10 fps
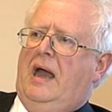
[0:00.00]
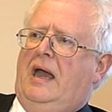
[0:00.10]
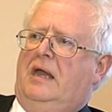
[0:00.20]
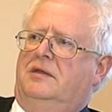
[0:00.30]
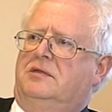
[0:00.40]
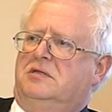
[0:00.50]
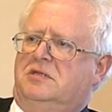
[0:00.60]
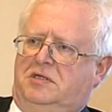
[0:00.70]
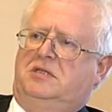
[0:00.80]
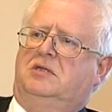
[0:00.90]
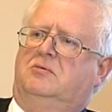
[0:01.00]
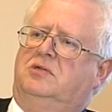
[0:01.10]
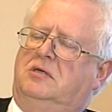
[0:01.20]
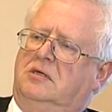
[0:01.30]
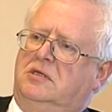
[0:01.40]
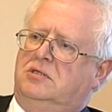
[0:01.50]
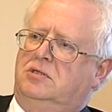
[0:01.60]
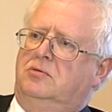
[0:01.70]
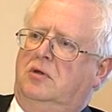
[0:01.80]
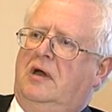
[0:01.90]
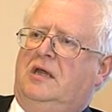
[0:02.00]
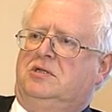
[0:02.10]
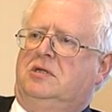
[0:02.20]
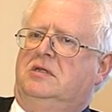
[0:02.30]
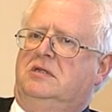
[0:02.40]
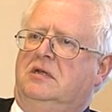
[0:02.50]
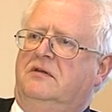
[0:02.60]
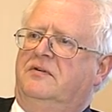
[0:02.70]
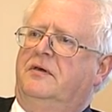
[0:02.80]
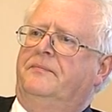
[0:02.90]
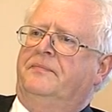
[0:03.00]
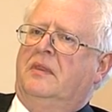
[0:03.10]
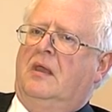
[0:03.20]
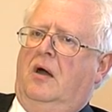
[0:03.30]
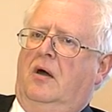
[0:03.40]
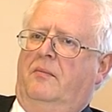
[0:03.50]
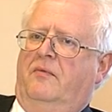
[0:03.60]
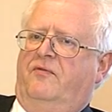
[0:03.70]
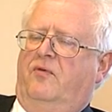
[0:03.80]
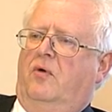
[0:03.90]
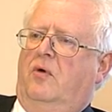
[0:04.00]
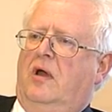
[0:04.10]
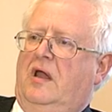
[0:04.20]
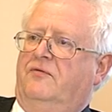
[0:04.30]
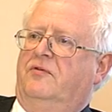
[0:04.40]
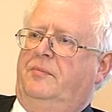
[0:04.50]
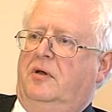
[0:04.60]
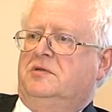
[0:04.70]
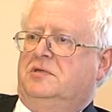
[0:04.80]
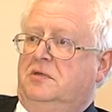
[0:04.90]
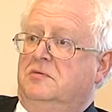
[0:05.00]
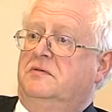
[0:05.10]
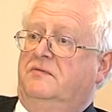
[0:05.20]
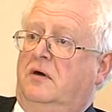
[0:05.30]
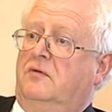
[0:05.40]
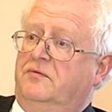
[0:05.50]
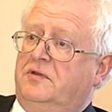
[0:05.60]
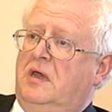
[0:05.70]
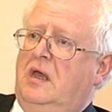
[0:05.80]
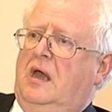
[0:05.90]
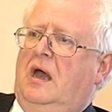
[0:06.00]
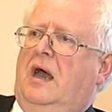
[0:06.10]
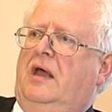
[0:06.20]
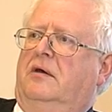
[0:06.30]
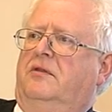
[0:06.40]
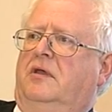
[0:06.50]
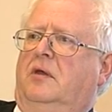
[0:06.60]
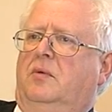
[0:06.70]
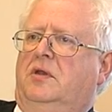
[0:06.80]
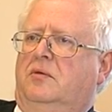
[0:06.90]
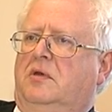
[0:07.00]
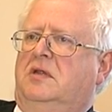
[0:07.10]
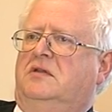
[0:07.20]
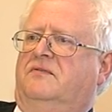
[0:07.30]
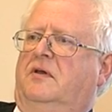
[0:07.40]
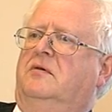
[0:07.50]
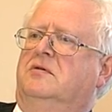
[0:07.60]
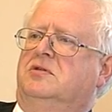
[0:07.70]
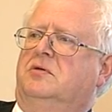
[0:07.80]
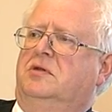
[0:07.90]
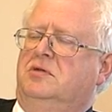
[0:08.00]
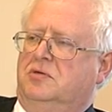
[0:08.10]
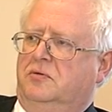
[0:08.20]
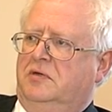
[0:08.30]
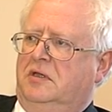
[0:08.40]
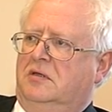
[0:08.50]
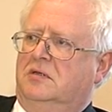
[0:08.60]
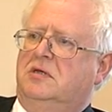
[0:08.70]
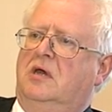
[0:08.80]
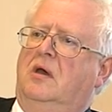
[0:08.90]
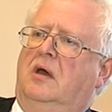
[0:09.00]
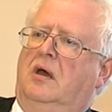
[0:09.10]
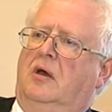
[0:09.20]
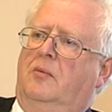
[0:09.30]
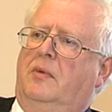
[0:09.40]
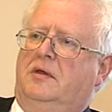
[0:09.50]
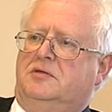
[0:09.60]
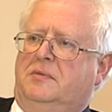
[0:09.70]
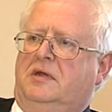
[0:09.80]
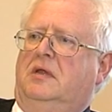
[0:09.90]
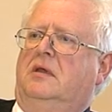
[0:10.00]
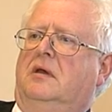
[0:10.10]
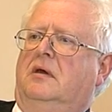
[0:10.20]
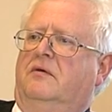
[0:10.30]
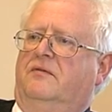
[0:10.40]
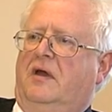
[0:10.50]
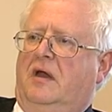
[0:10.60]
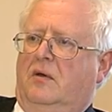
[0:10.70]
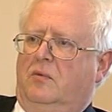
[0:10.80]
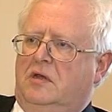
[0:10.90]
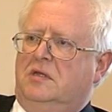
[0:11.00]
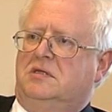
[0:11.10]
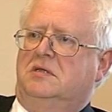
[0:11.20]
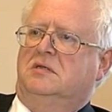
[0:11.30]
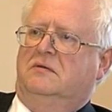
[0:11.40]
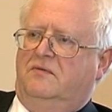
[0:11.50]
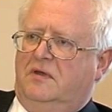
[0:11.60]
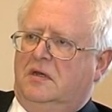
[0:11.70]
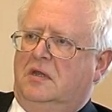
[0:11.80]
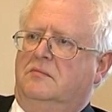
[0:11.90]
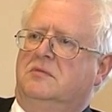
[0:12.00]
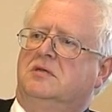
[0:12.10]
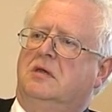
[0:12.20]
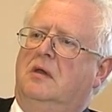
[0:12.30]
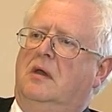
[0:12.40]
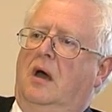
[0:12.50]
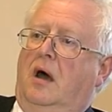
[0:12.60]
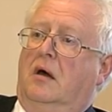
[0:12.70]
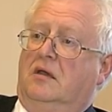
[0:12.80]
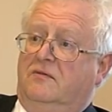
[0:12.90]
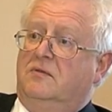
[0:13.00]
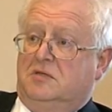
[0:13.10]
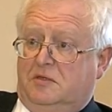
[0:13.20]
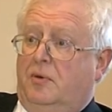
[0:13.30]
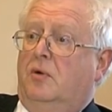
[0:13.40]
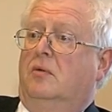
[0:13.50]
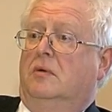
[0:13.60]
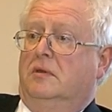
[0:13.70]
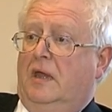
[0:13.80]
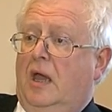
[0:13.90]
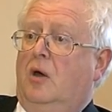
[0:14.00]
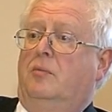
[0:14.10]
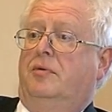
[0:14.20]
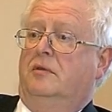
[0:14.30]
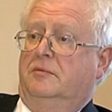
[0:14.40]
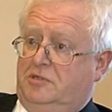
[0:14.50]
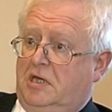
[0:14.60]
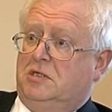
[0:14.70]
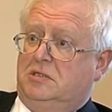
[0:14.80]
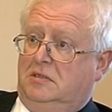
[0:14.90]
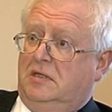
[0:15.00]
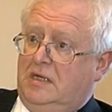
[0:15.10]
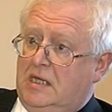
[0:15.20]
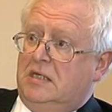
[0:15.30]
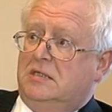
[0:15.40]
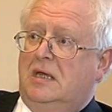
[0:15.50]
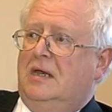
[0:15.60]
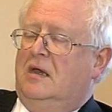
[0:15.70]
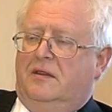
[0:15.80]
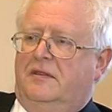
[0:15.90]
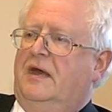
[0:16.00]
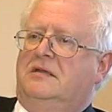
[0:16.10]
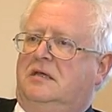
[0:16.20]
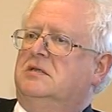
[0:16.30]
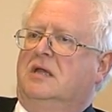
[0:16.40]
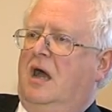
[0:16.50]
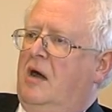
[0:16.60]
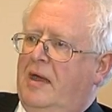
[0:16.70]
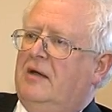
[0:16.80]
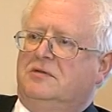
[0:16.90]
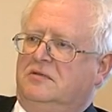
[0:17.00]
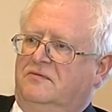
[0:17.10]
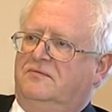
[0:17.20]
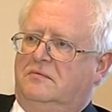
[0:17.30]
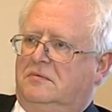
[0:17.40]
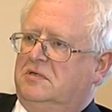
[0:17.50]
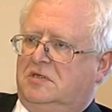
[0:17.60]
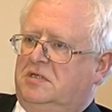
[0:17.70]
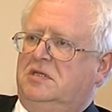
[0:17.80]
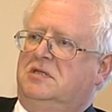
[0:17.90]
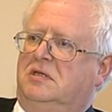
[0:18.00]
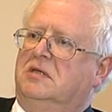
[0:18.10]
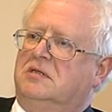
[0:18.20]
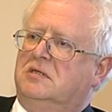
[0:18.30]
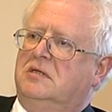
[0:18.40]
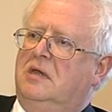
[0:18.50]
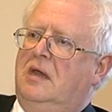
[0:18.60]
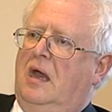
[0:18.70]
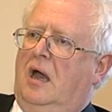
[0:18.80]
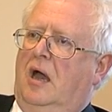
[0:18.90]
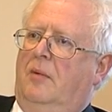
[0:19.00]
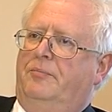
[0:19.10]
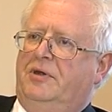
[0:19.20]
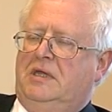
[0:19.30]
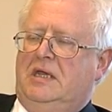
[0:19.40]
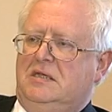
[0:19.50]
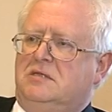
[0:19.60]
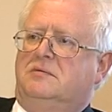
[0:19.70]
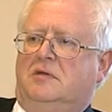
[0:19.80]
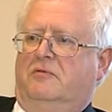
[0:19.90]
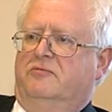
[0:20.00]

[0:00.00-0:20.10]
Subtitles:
and statistical targets do not actually deliver for every person who's involved. And I think we do need to focus on ensuring that as many of our witnesses and victims are given the support and the help and the protection that they need. That doesn't come out of statistics, but it is a